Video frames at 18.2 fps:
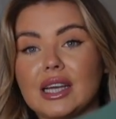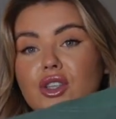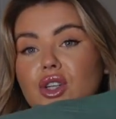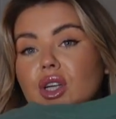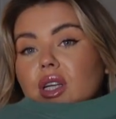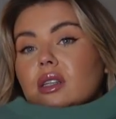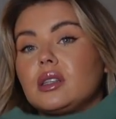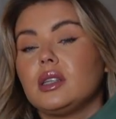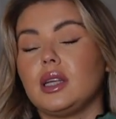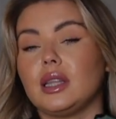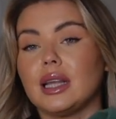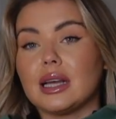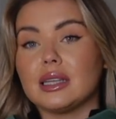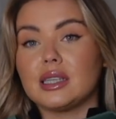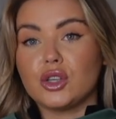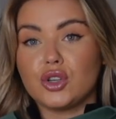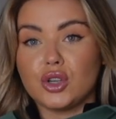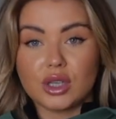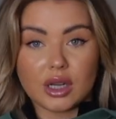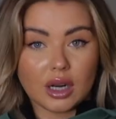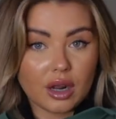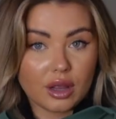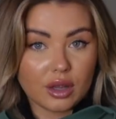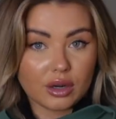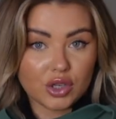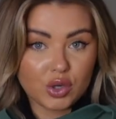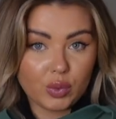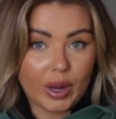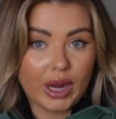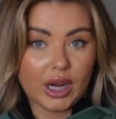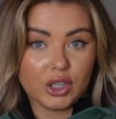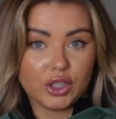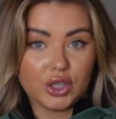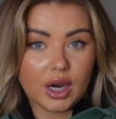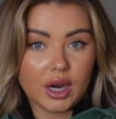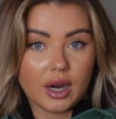as you can see, this is just another
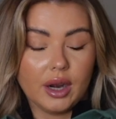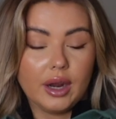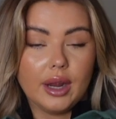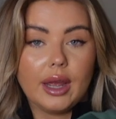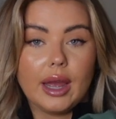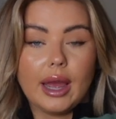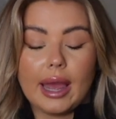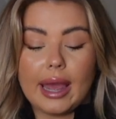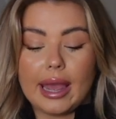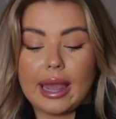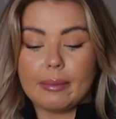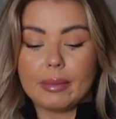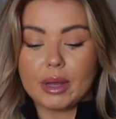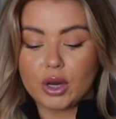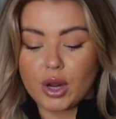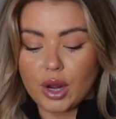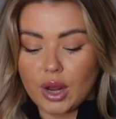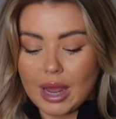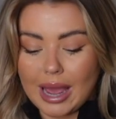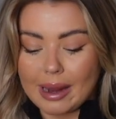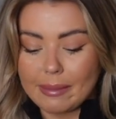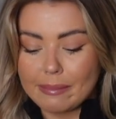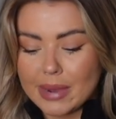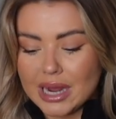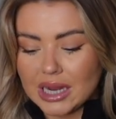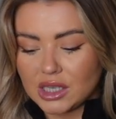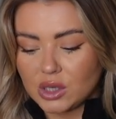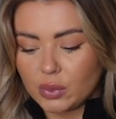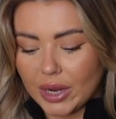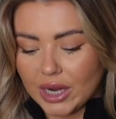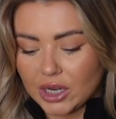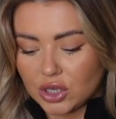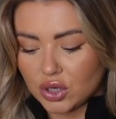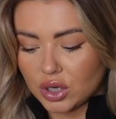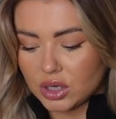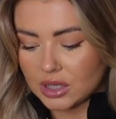sweatshirt. Now, in my
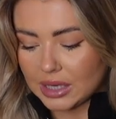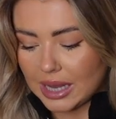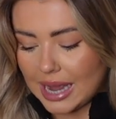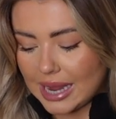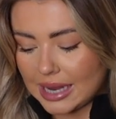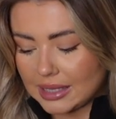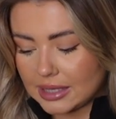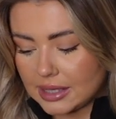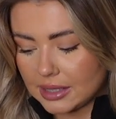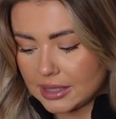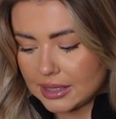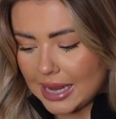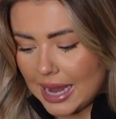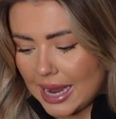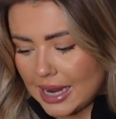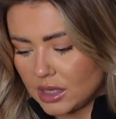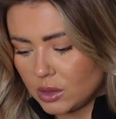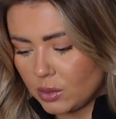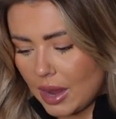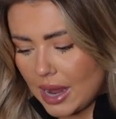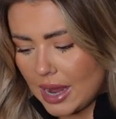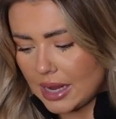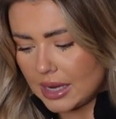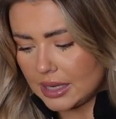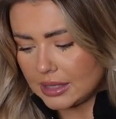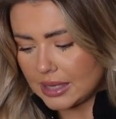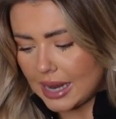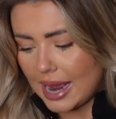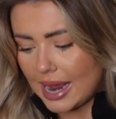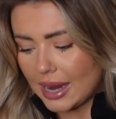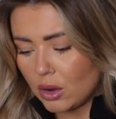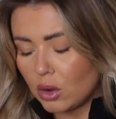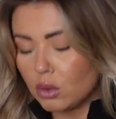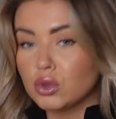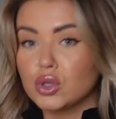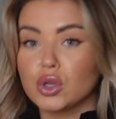sweatshirts, guys, size-wise, I
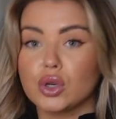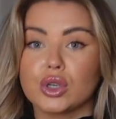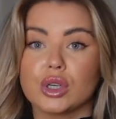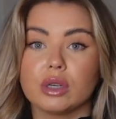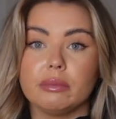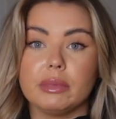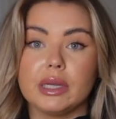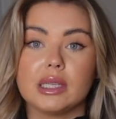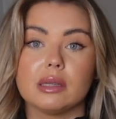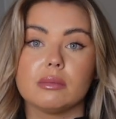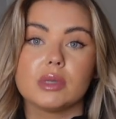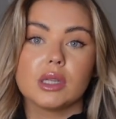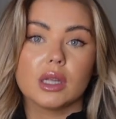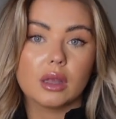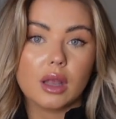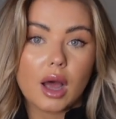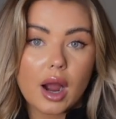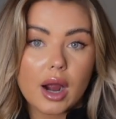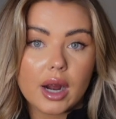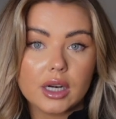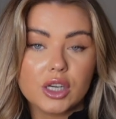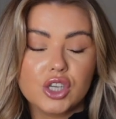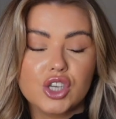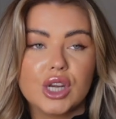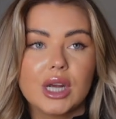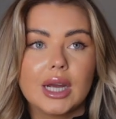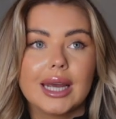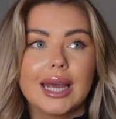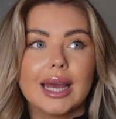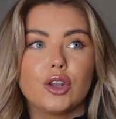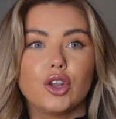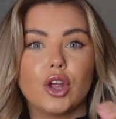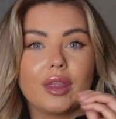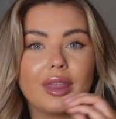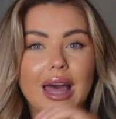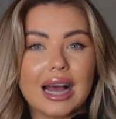always order medium to large.
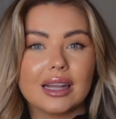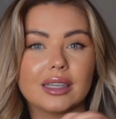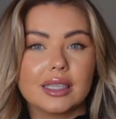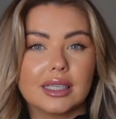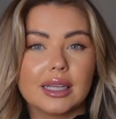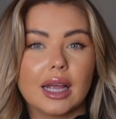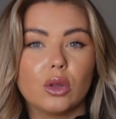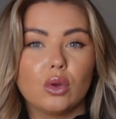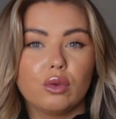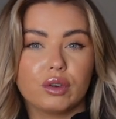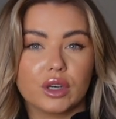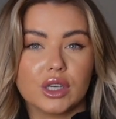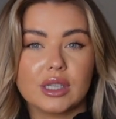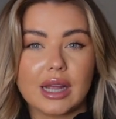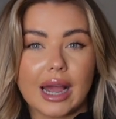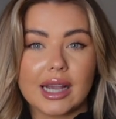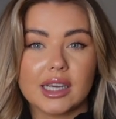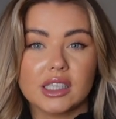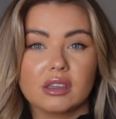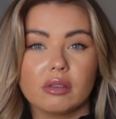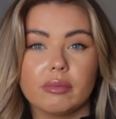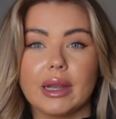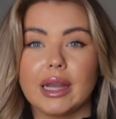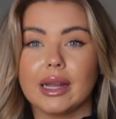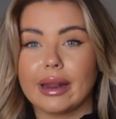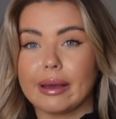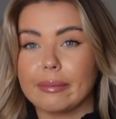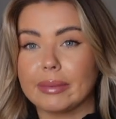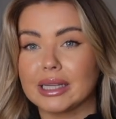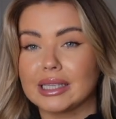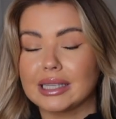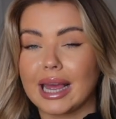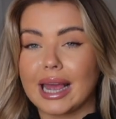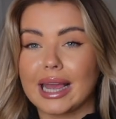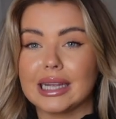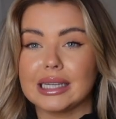Now, that's still oversized for me, and I'm a
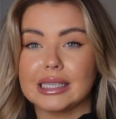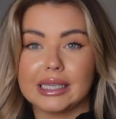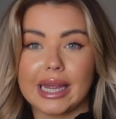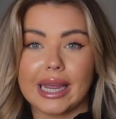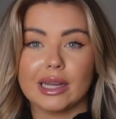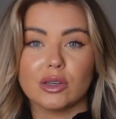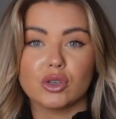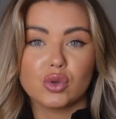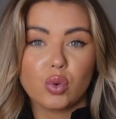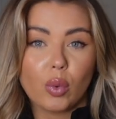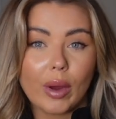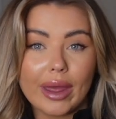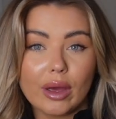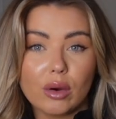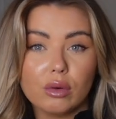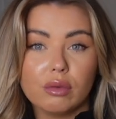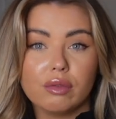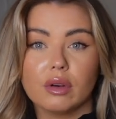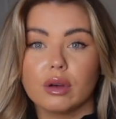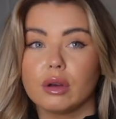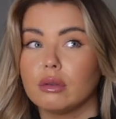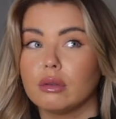size 10-12,